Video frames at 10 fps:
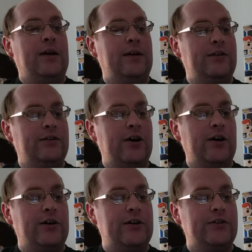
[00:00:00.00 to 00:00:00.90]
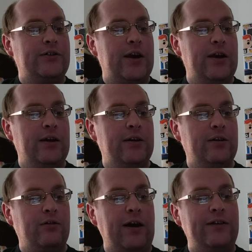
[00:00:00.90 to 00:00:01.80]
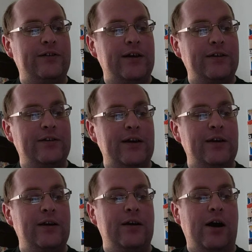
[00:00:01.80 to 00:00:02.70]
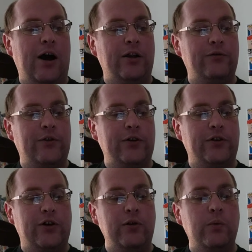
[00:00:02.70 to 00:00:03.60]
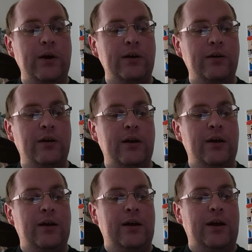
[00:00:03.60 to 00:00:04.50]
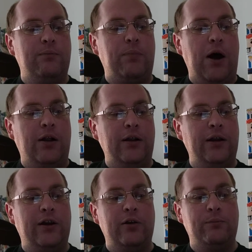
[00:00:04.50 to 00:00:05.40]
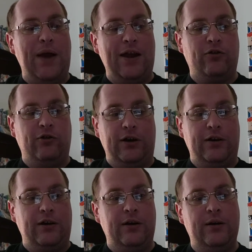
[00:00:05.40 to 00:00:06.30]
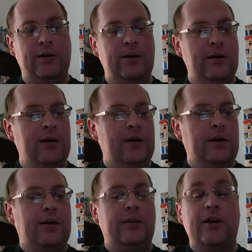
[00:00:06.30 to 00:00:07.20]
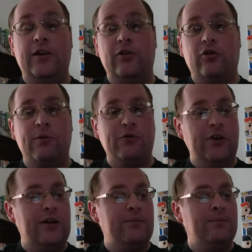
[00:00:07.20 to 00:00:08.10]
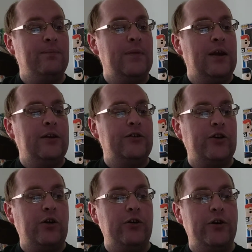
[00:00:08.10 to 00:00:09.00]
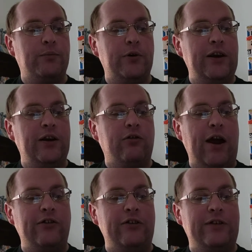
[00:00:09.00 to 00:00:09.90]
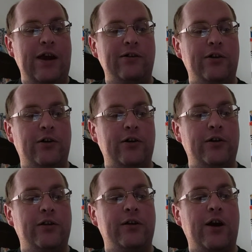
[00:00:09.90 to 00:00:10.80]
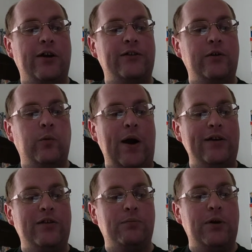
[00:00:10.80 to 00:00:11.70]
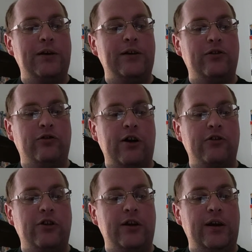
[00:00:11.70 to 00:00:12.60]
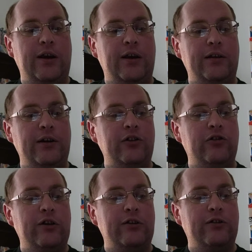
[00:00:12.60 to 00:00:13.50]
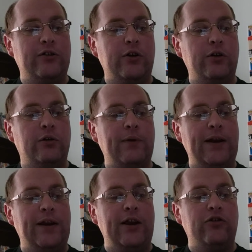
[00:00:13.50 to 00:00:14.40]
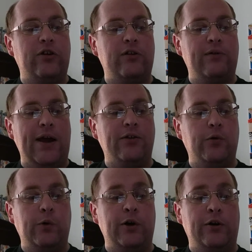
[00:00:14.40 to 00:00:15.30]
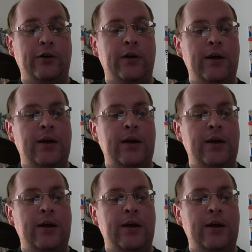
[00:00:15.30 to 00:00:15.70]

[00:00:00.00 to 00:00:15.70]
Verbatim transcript: It stars Grace Dixon, Oliver Goodwill, and Polly Kilpatrick. The description, solar debris crashes down to Earth, causing widespread destruction and unleashing solar radiation around the world.